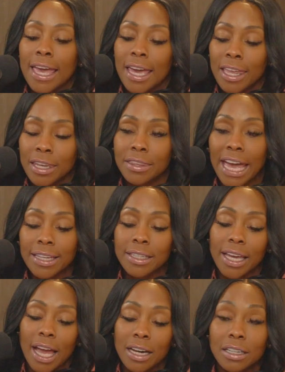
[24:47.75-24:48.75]
and that
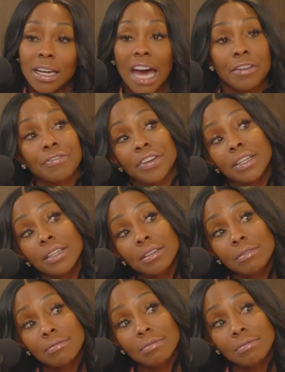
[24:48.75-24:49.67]
day I could have got offended.